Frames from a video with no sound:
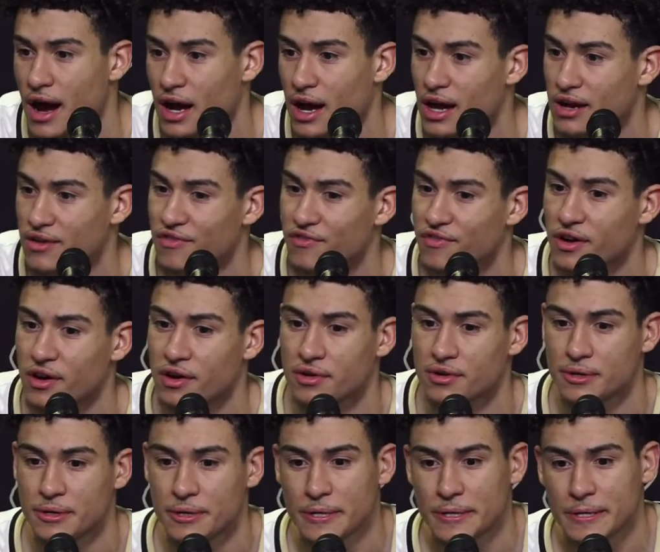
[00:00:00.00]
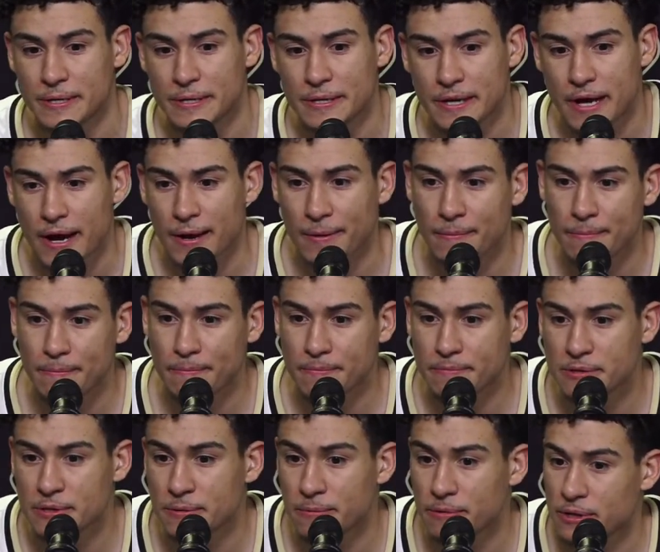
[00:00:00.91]

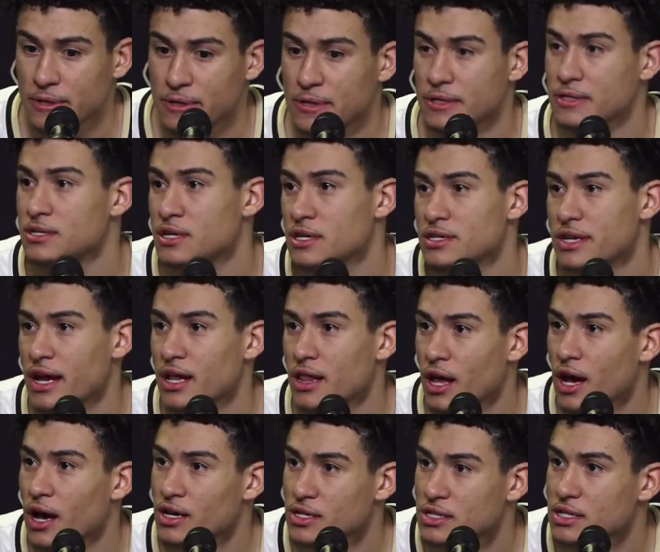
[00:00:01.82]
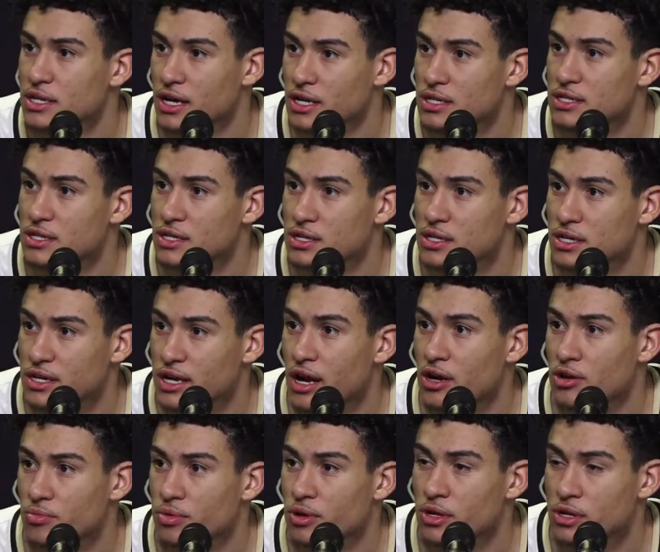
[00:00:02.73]
took that loss, and I took
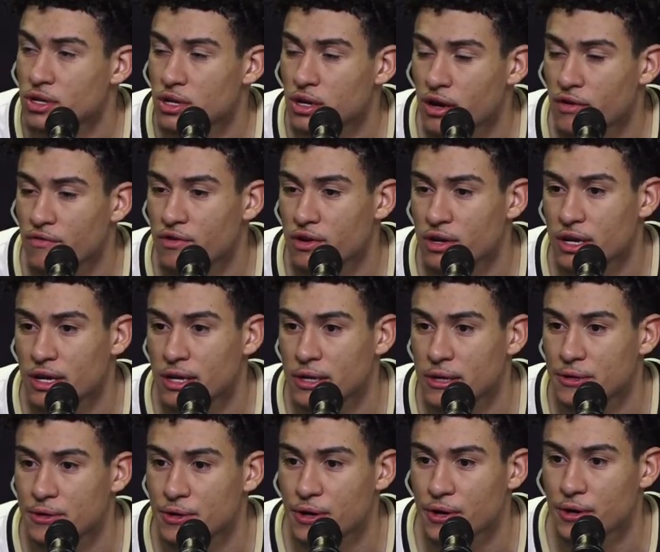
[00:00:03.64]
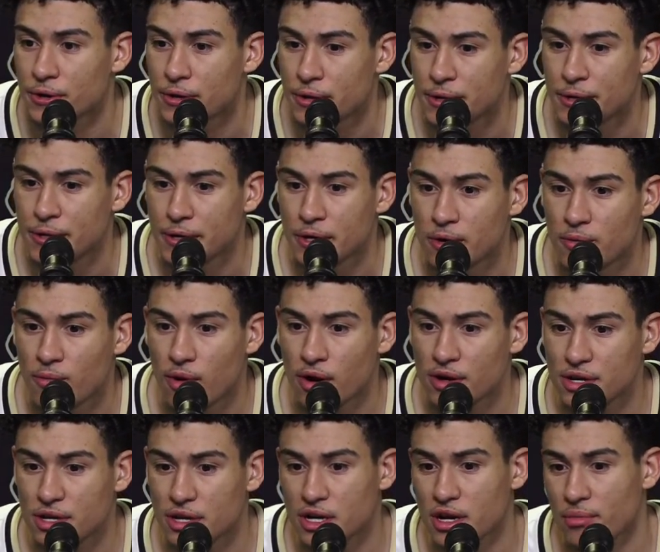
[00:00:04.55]
accountability of it and, you know,
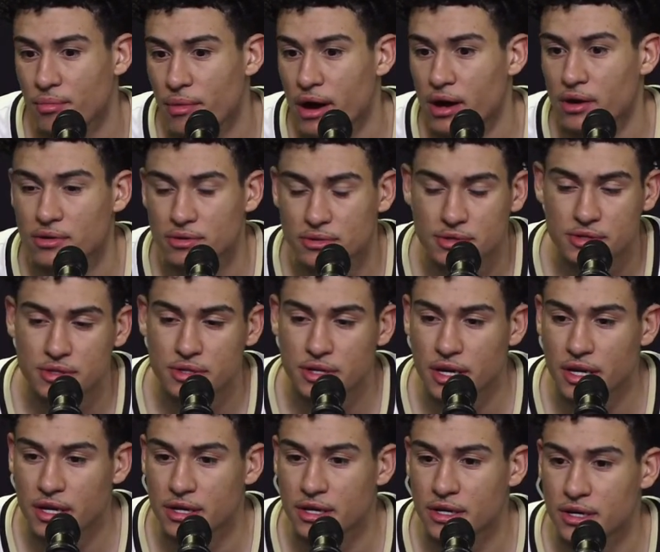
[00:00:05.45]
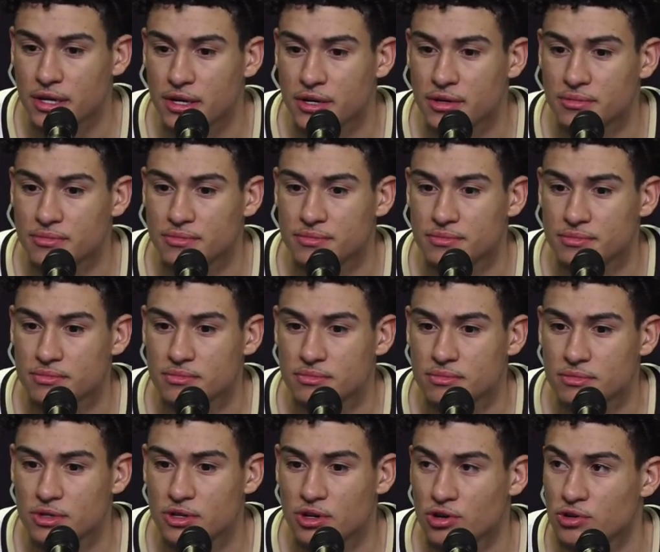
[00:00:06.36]
wanted to come out and,
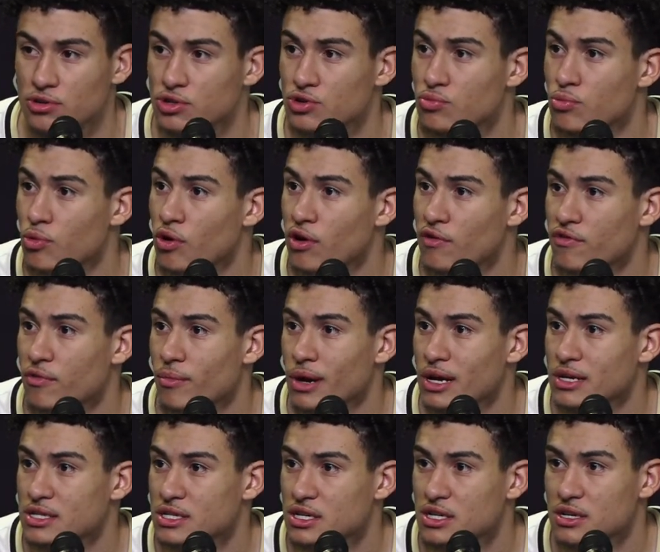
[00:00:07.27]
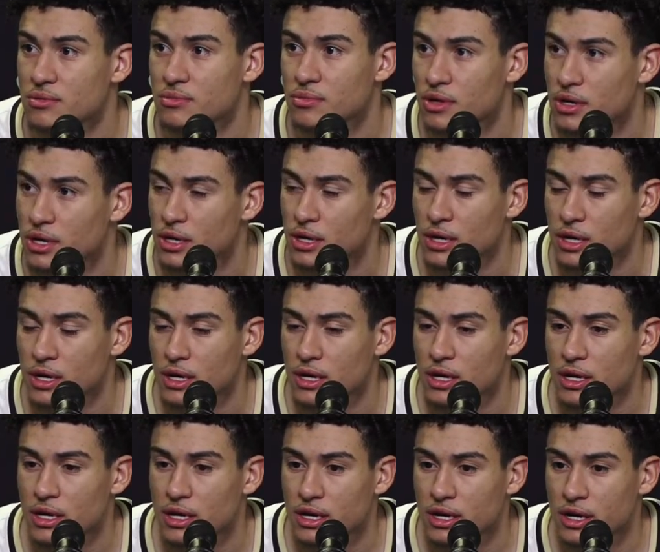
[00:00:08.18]
you know, do more for my team
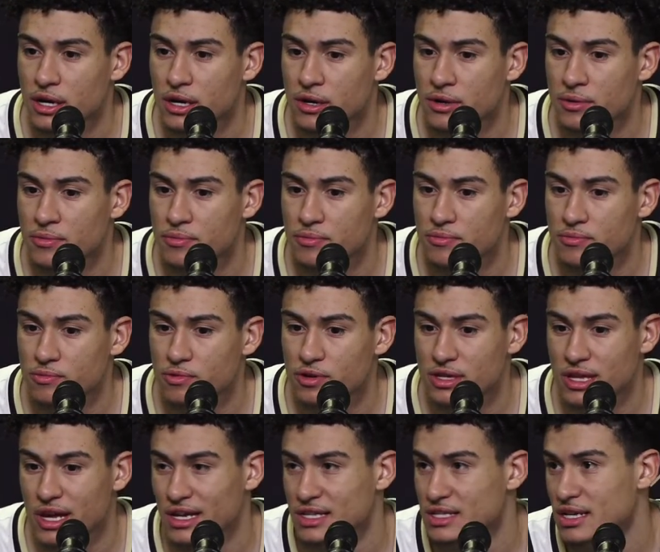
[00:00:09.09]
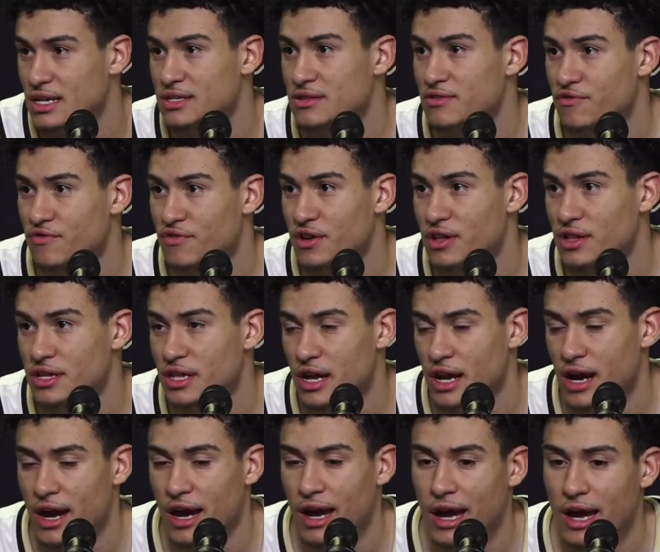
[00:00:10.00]
with that sense of feeling
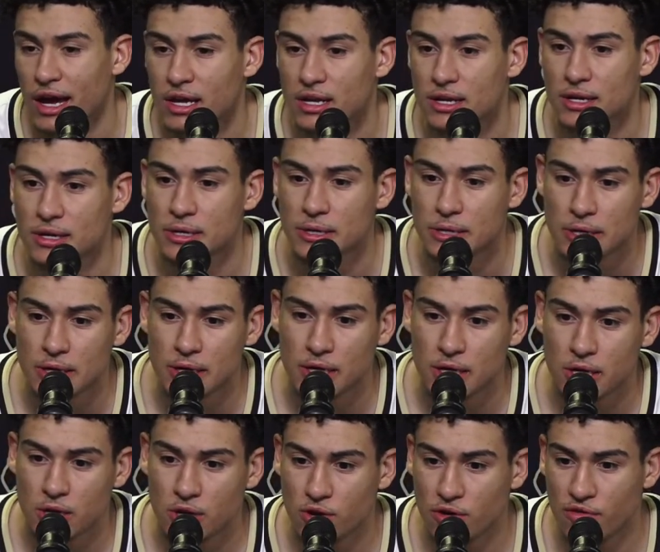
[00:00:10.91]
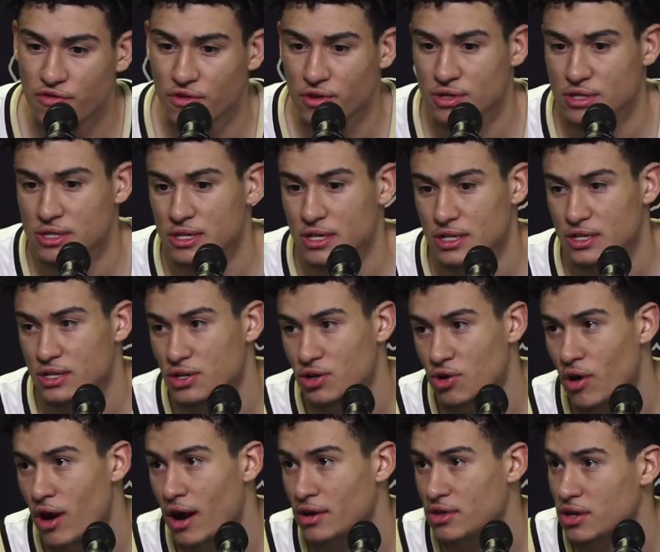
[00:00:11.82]
that I had. And, you know, it feels good to
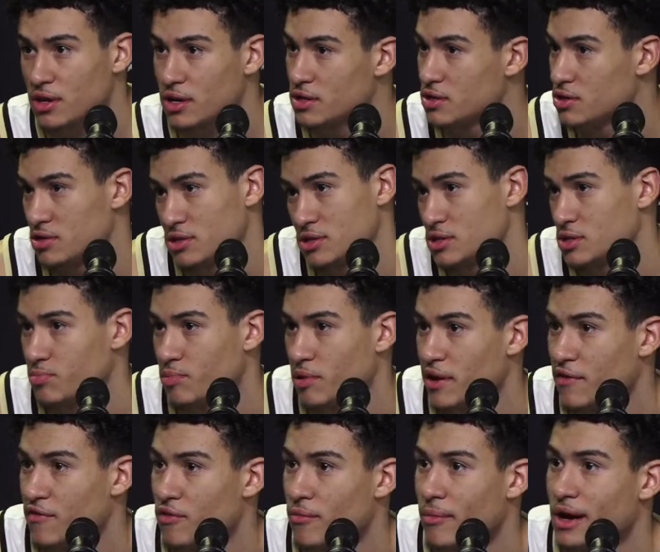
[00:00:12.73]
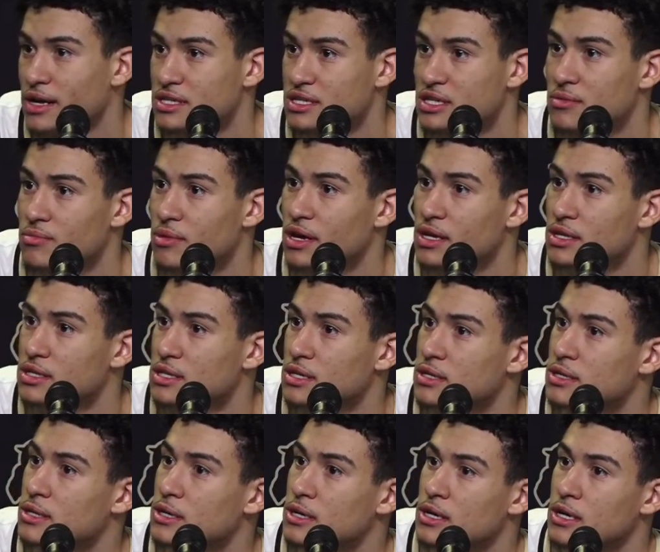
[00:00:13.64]
go out there and, you know, just play for my teammates
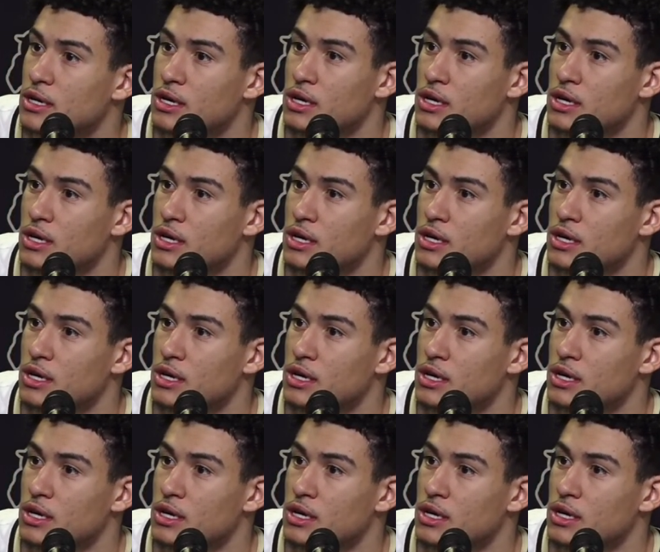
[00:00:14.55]
and